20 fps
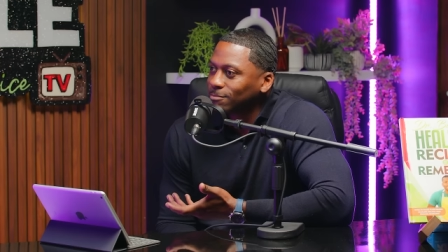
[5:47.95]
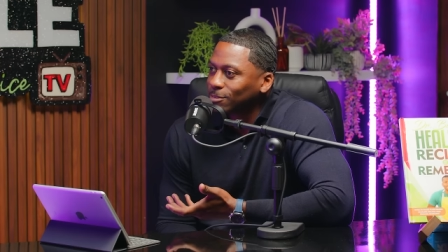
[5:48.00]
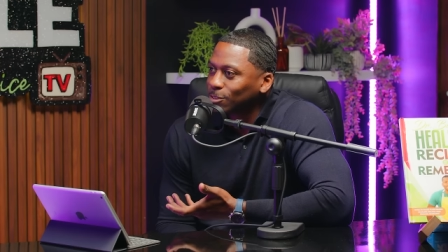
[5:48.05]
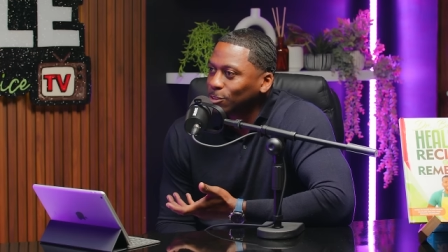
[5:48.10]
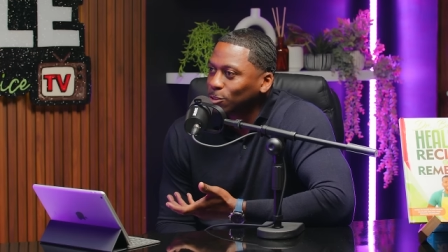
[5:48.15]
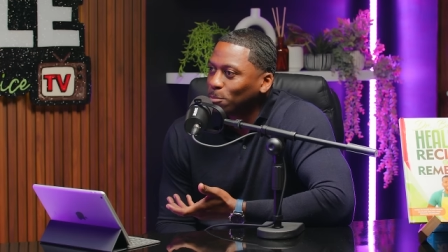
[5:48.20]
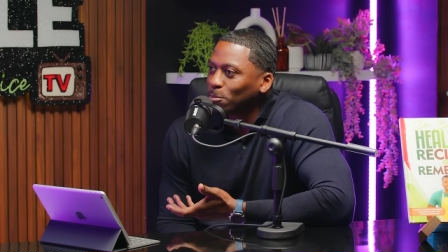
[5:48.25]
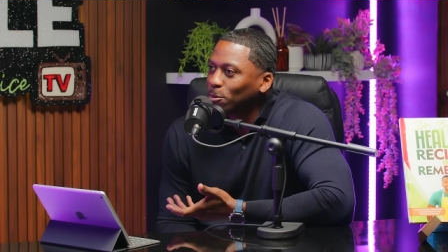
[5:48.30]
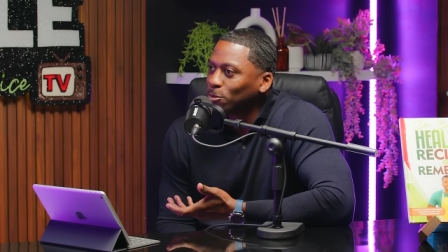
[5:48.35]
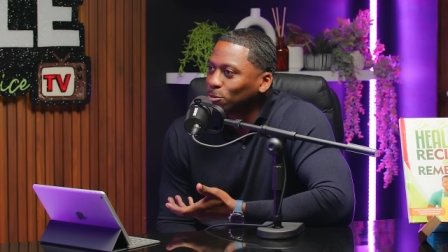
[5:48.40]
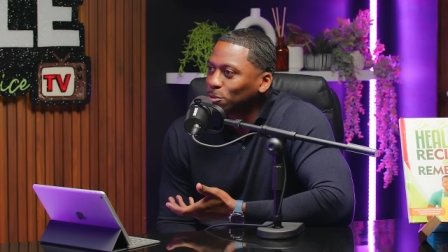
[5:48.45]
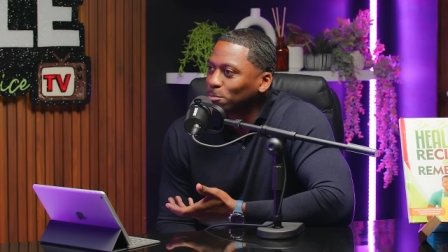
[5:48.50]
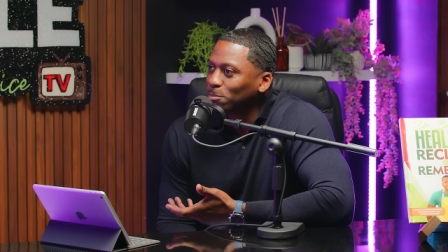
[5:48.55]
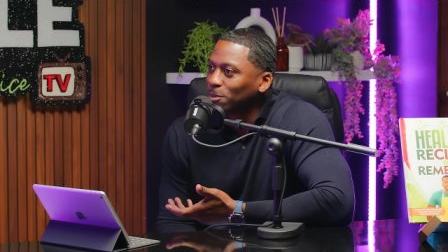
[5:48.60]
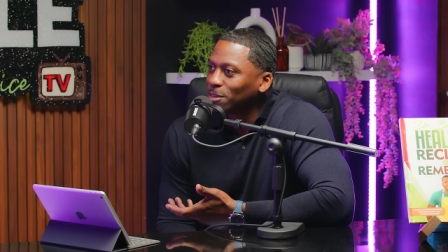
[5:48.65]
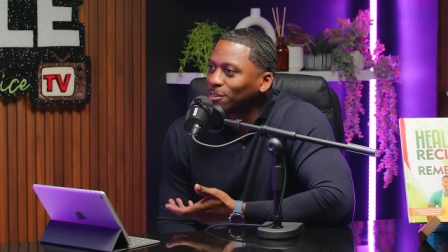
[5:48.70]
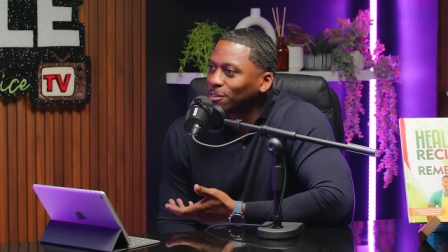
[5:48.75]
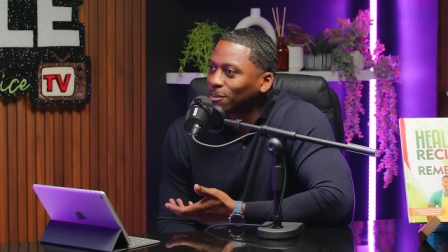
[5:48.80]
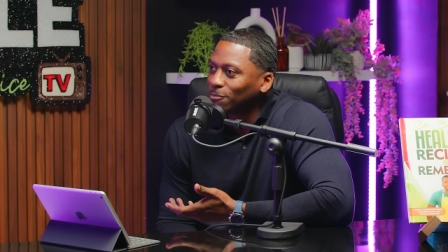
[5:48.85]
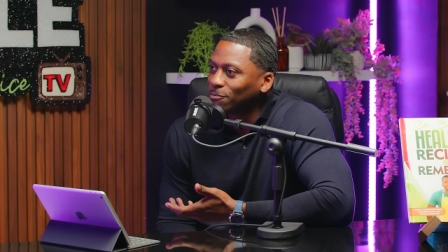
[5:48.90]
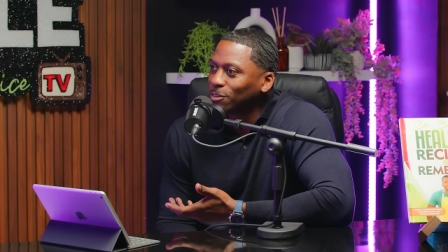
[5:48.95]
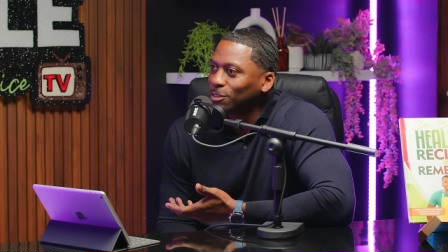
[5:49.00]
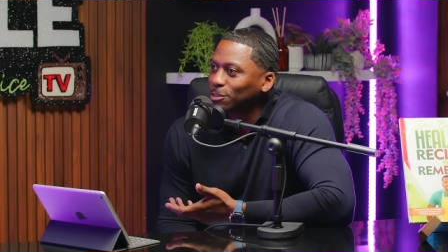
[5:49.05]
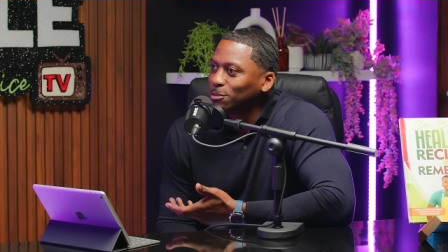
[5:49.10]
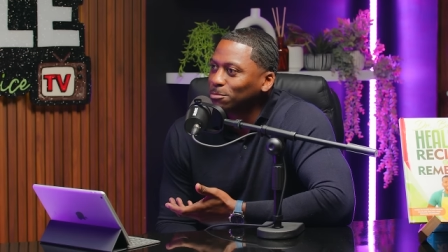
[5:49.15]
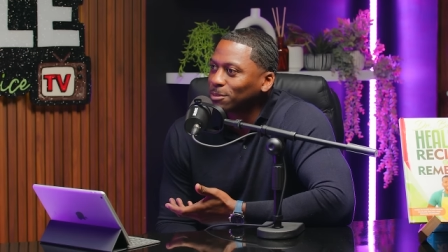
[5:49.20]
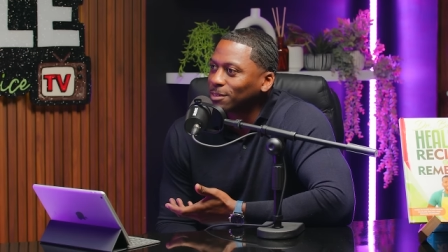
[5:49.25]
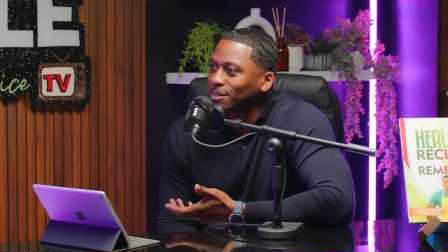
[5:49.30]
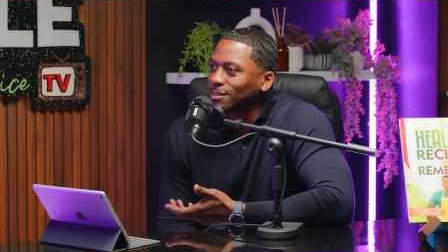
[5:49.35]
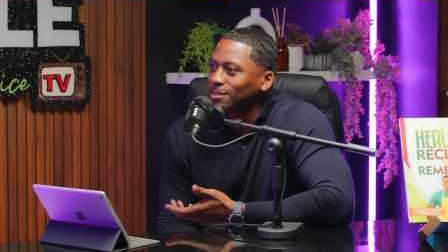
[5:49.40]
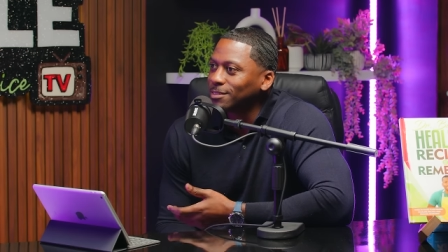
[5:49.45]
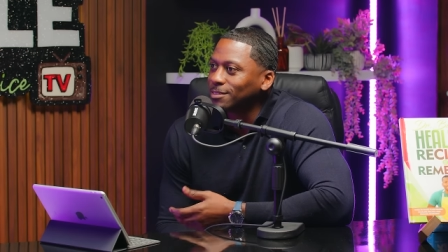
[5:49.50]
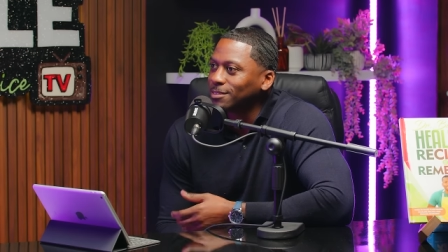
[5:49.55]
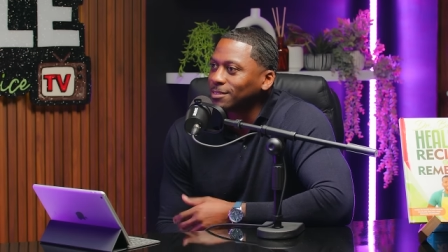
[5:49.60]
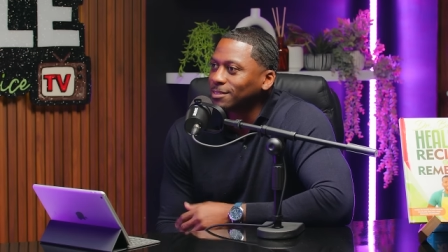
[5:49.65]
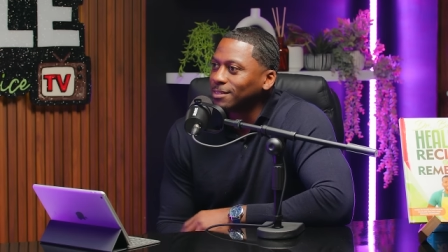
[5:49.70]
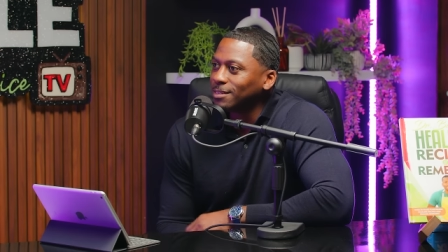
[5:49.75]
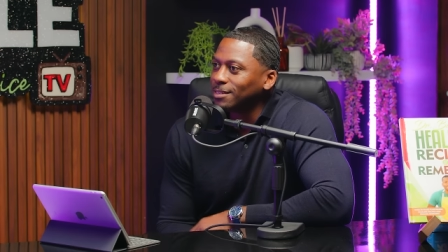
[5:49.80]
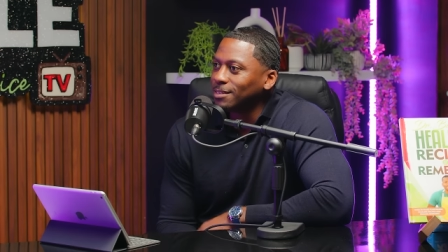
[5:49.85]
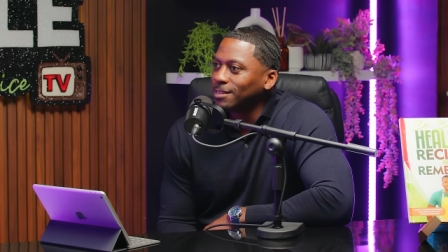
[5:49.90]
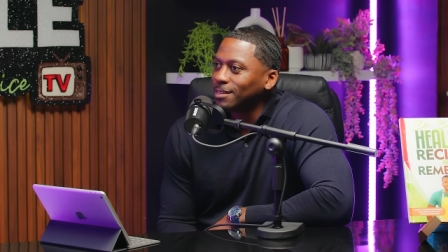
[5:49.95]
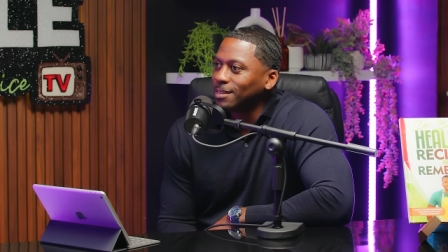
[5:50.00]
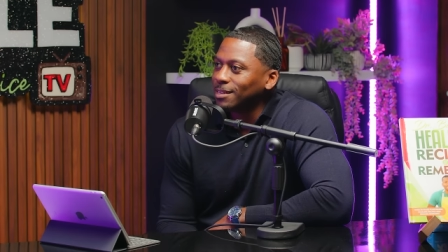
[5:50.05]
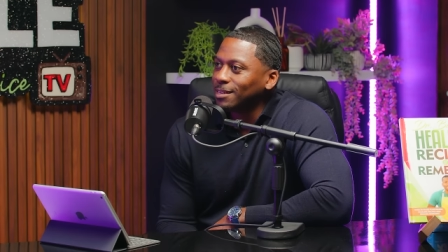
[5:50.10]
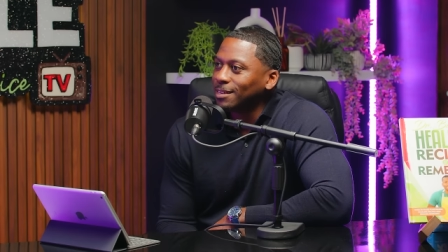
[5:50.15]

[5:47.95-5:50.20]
supposed to be in the first place. Yes. Yes.